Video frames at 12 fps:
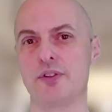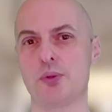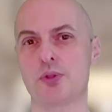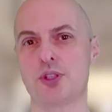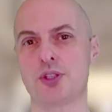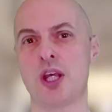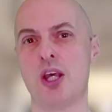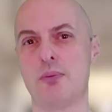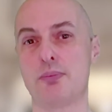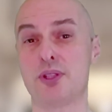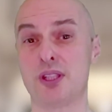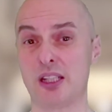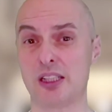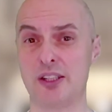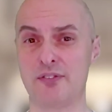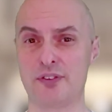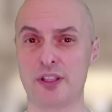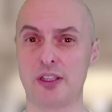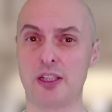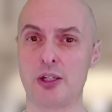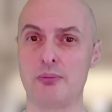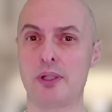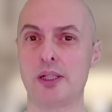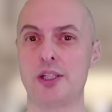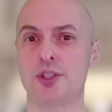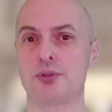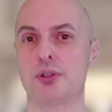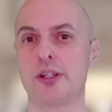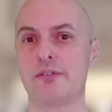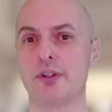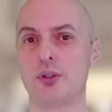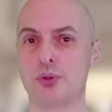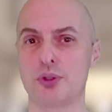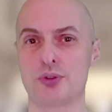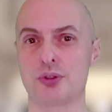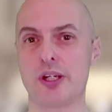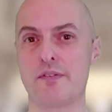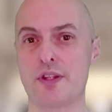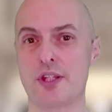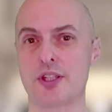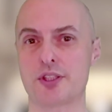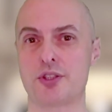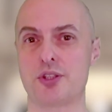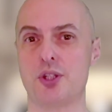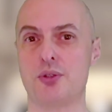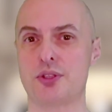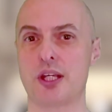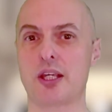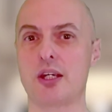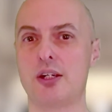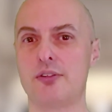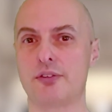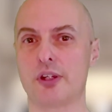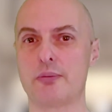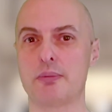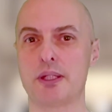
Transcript: filters, particularly for the low mileage driver or the driver that doesn't use their car very